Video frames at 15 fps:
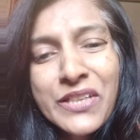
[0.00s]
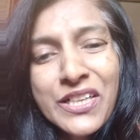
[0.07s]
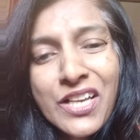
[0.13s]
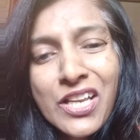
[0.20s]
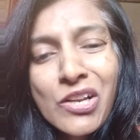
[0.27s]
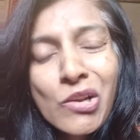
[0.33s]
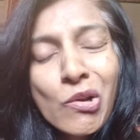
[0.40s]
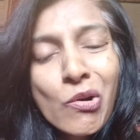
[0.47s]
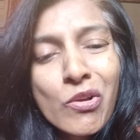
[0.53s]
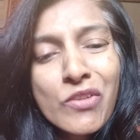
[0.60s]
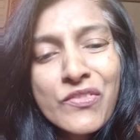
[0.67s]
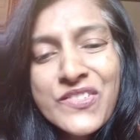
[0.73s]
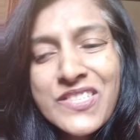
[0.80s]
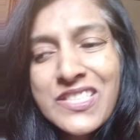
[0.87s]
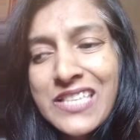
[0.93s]
eating a lot
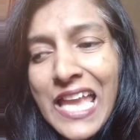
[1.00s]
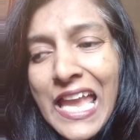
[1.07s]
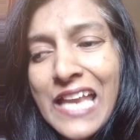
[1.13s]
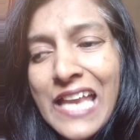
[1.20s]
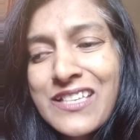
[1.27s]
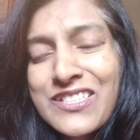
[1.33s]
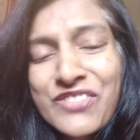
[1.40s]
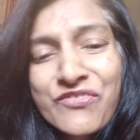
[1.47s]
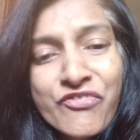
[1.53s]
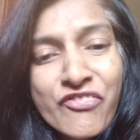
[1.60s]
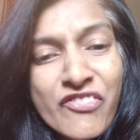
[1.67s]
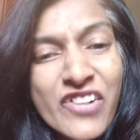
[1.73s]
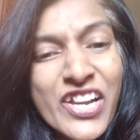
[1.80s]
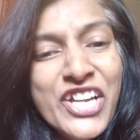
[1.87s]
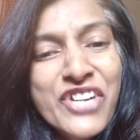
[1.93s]
of snacks and
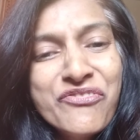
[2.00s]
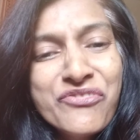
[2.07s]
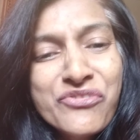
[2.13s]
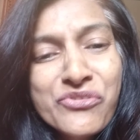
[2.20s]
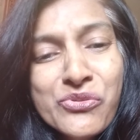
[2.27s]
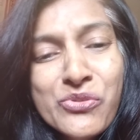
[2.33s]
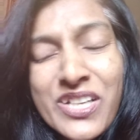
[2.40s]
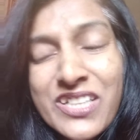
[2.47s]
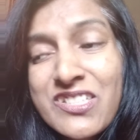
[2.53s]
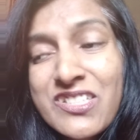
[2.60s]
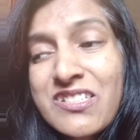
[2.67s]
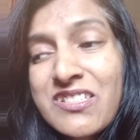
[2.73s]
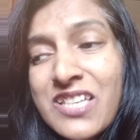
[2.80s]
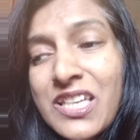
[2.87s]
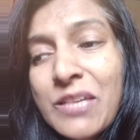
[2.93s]
fried food and
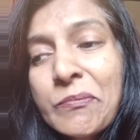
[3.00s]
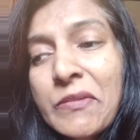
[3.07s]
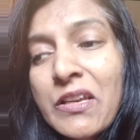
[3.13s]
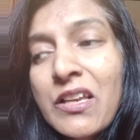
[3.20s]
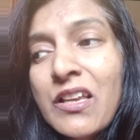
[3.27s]
just keep